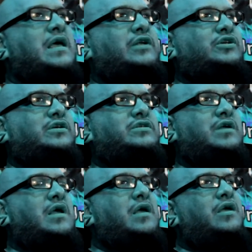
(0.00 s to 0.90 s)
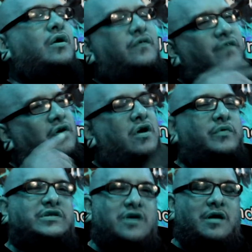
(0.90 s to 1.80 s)
It's just, you know, if you're
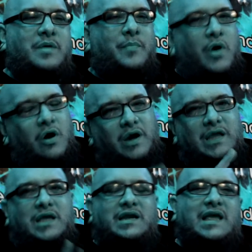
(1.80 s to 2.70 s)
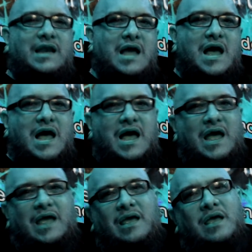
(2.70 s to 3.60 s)
always talking about partying, getting
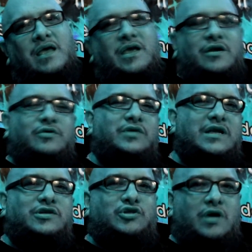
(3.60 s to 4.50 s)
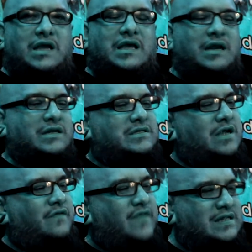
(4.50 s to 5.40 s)
high, you know, getting drinking and
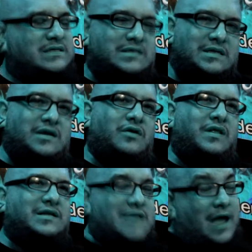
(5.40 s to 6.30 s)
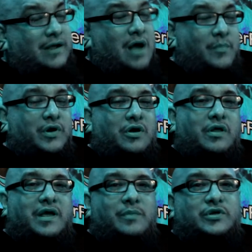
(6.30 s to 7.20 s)
stuff, that's, you know, I'm going to
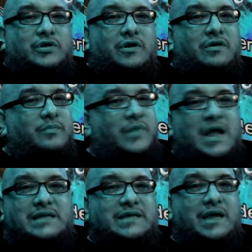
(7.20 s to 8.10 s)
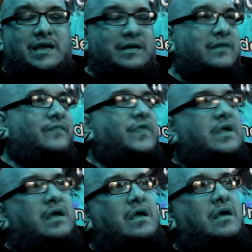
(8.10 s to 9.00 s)
call it immature, but I dig it.
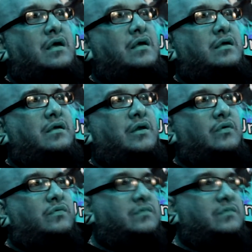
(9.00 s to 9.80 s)
You know,